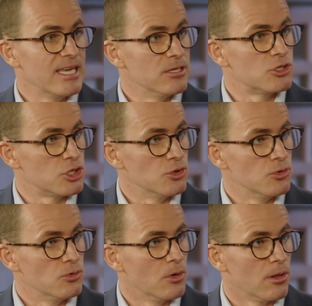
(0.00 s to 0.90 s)

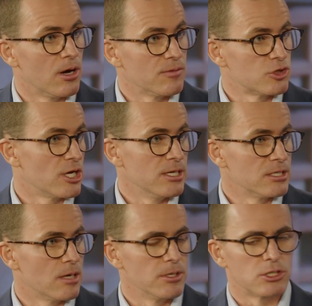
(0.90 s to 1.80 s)
into a lot of Chinese
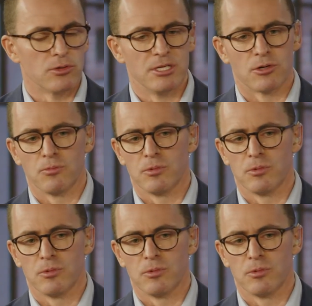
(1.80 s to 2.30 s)
companies. So these are